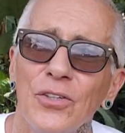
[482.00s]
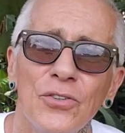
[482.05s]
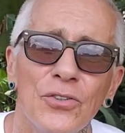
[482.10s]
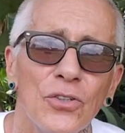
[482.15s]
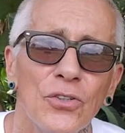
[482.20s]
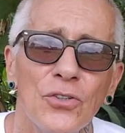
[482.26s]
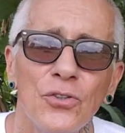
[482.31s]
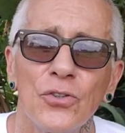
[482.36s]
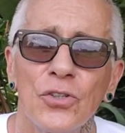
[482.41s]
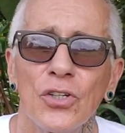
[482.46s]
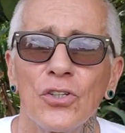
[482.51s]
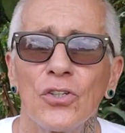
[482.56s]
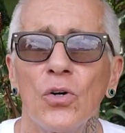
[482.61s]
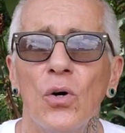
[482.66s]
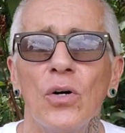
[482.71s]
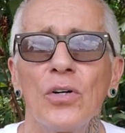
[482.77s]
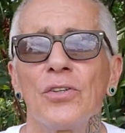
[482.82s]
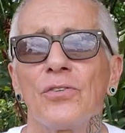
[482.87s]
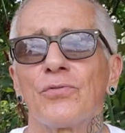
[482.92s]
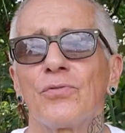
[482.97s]
You know, you can go
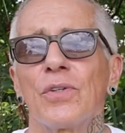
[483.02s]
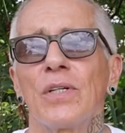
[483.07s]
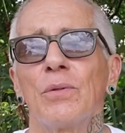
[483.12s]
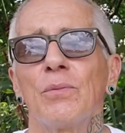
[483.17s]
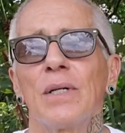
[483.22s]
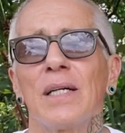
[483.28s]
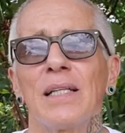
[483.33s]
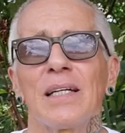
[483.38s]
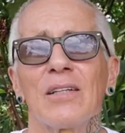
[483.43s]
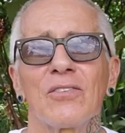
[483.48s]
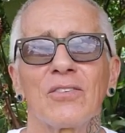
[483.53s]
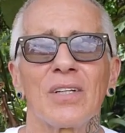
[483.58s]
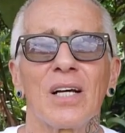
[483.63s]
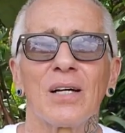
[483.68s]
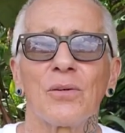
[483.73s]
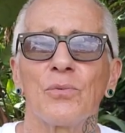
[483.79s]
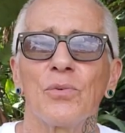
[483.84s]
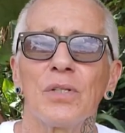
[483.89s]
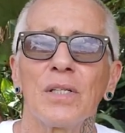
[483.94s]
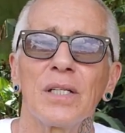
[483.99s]
on the freeway. That's
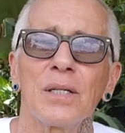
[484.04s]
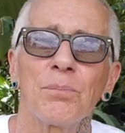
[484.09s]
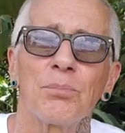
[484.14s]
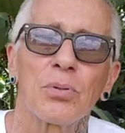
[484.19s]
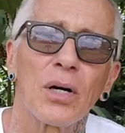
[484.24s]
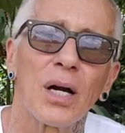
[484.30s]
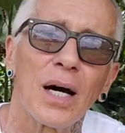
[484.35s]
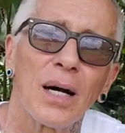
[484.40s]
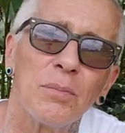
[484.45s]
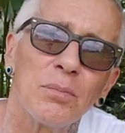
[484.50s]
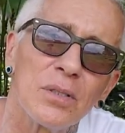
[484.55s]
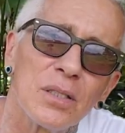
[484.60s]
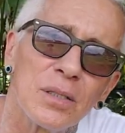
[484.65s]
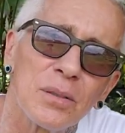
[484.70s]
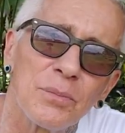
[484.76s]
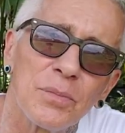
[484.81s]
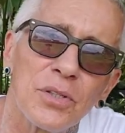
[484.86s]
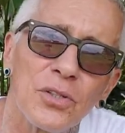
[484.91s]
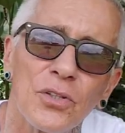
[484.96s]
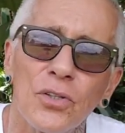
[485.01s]
not really a
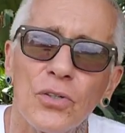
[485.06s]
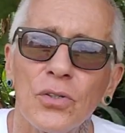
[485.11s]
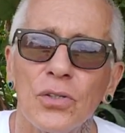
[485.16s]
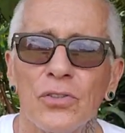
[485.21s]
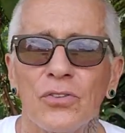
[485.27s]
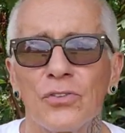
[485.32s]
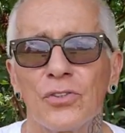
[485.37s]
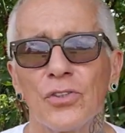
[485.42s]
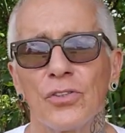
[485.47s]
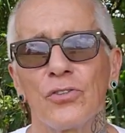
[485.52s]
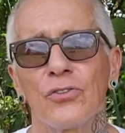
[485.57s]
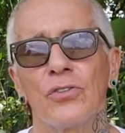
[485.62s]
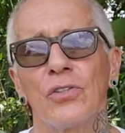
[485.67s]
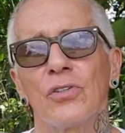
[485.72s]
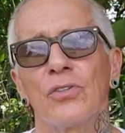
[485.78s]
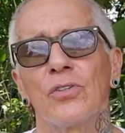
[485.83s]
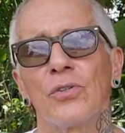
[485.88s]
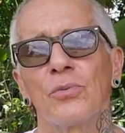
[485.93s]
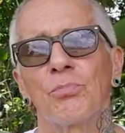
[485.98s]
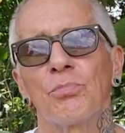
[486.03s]
problem. You know, it's good,
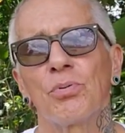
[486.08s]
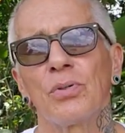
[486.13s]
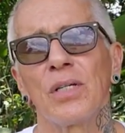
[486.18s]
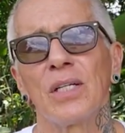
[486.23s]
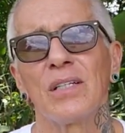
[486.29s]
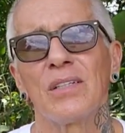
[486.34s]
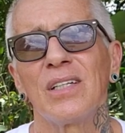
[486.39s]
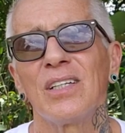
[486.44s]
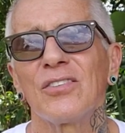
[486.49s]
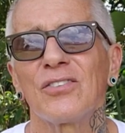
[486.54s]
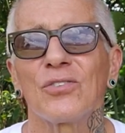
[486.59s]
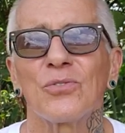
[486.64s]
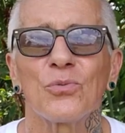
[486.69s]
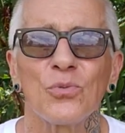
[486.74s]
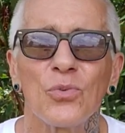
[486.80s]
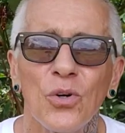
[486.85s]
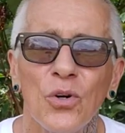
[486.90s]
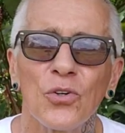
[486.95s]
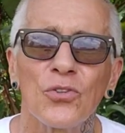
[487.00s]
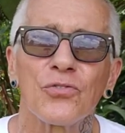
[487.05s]
good, pretty decent
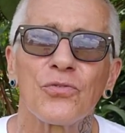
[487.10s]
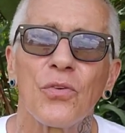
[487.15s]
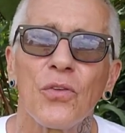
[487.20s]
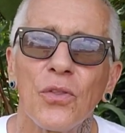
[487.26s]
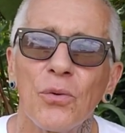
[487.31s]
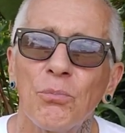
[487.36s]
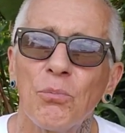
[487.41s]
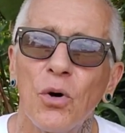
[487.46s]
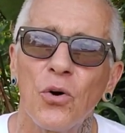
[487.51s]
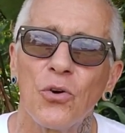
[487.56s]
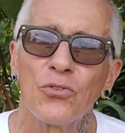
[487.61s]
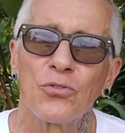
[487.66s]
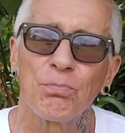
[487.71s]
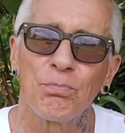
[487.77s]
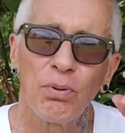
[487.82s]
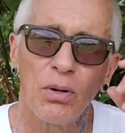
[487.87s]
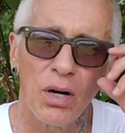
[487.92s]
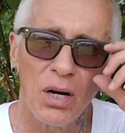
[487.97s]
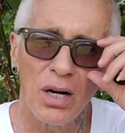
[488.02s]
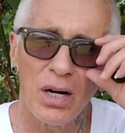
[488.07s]
roads for the
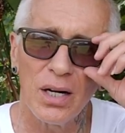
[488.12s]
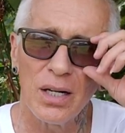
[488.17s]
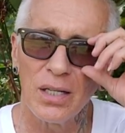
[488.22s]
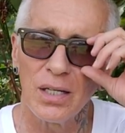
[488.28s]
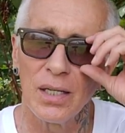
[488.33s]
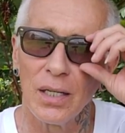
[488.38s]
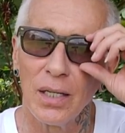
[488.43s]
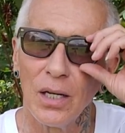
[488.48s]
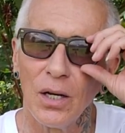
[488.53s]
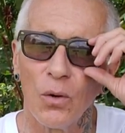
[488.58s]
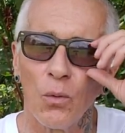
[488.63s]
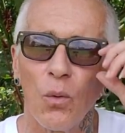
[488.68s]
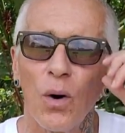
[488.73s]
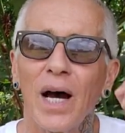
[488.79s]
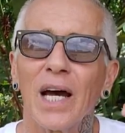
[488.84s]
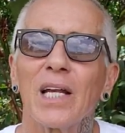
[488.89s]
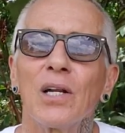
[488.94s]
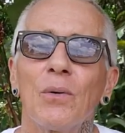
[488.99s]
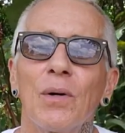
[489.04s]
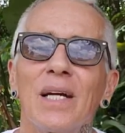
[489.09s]
most part.
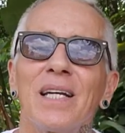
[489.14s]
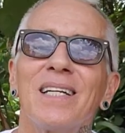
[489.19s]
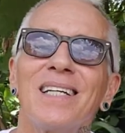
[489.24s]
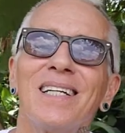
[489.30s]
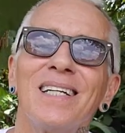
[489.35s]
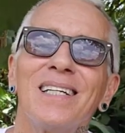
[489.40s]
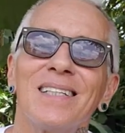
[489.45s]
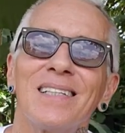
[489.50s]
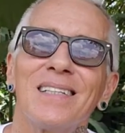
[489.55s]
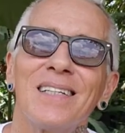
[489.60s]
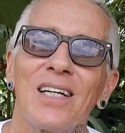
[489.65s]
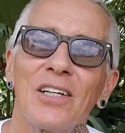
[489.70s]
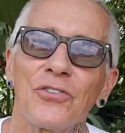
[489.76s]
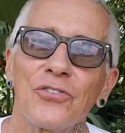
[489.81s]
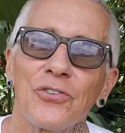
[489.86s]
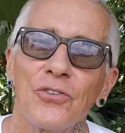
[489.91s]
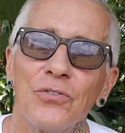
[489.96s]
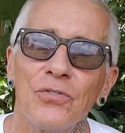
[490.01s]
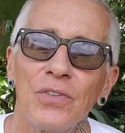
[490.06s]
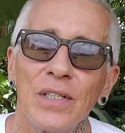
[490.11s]
Why do I need an
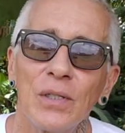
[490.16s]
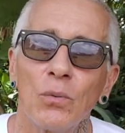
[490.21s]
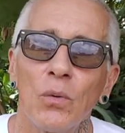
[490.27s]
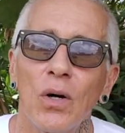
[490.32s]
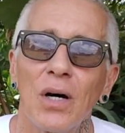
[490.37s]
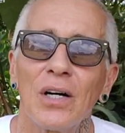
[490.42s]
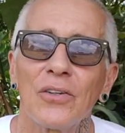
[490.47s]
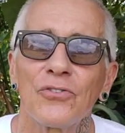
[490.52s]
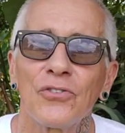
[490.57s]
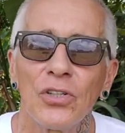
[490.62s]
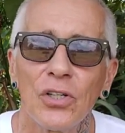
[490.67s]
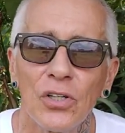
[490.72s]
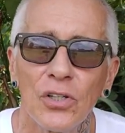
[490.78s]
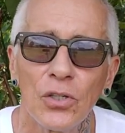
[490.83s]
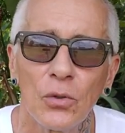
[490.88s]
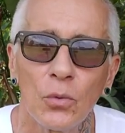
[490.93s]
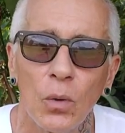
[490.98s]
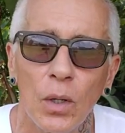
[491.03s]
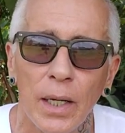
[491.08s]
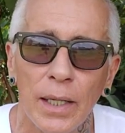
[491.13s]
SUV? Well, I'll tell
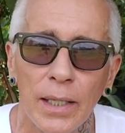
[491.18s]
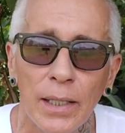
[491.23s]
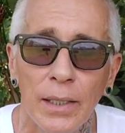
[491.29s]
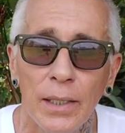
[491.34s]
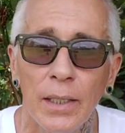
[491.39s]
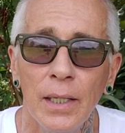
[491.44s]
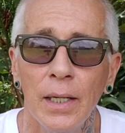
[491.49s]
you why